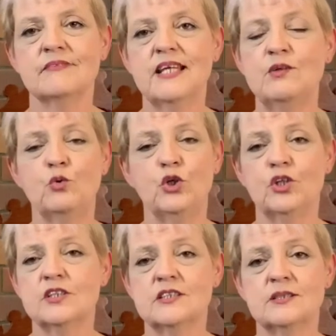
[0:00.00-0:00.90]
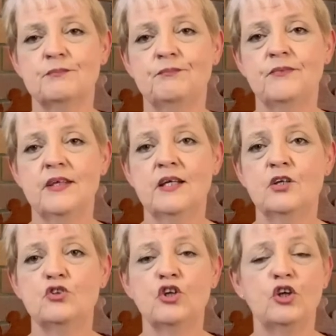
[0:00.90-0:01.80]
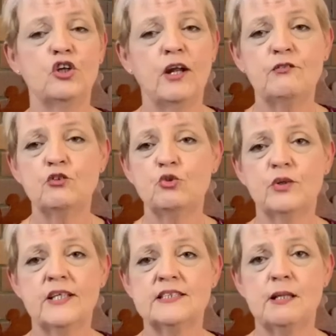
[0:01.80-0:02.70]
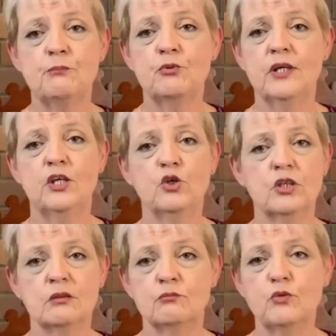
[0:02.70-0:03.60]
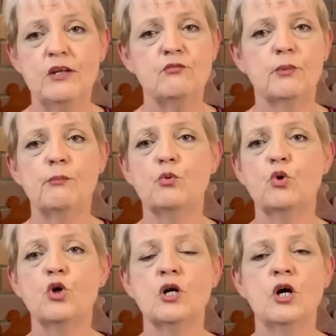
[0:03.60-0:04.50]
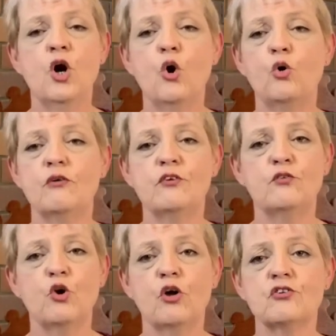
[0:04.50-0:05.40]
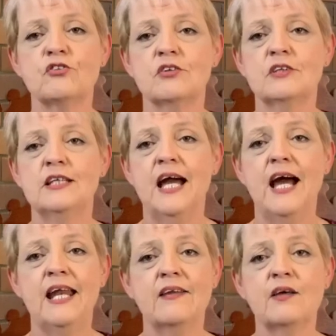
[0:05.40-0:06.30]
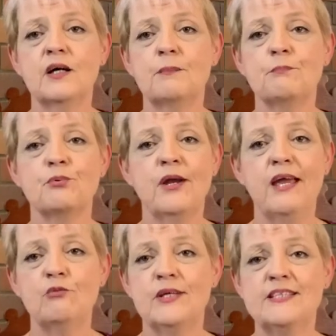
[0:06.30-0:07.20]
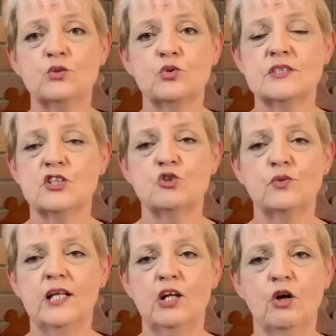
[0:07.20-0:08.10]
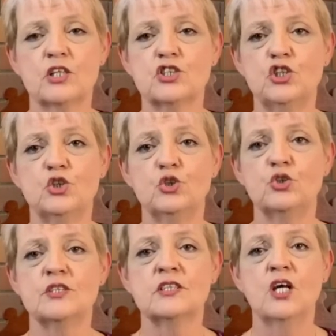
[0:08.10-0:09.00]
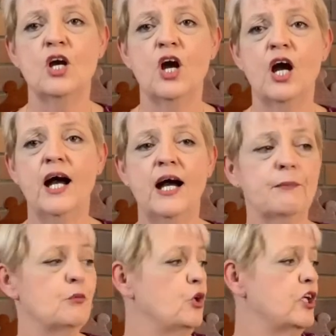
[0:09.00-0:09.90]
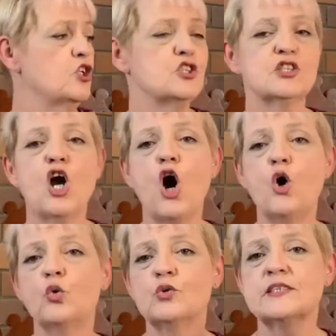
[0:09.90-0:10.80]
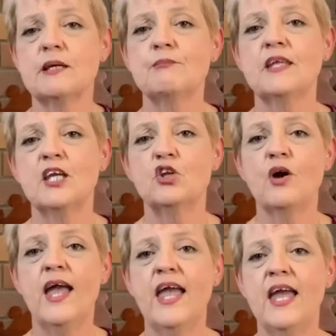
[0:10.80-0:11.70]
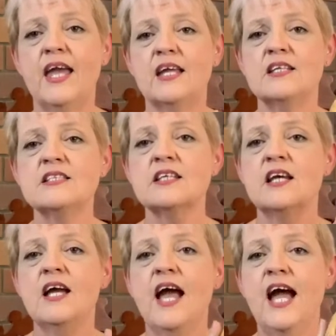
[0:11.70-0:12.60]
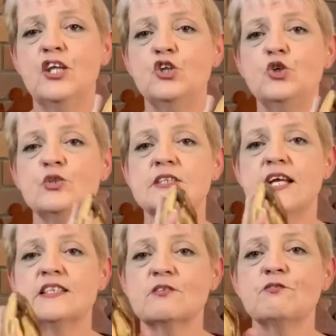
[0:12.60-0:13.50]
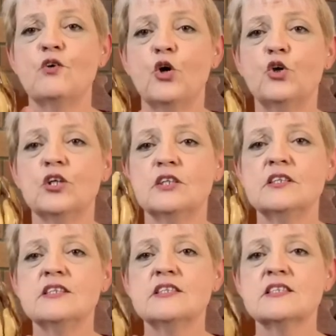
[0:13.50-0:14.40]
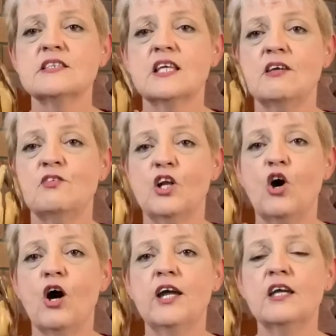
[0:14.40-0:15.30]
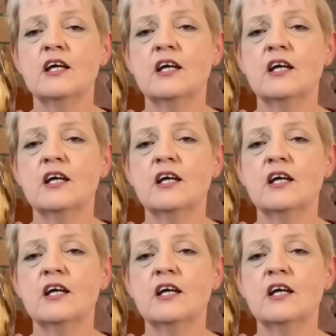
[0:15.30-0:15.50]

it works. You don't have to do it extempore. You can read from a book, or if you've got another prayer resource that you really like to use, or you can just hold something in your hand and use it as a focus, if you like,